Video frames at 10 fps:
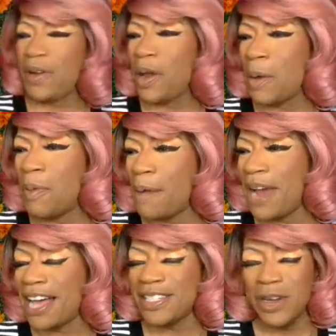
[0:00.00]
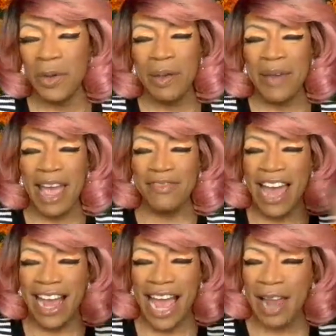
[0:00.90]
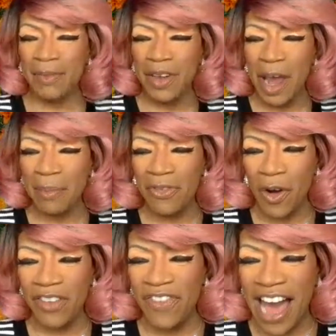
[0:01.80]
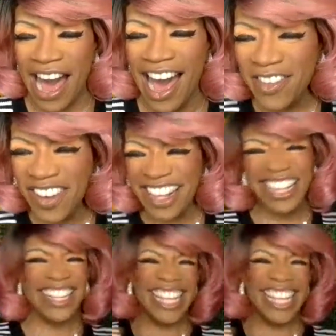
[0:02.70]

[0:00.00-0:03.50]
nephew would have brought me out sooner, we may have not got number 45.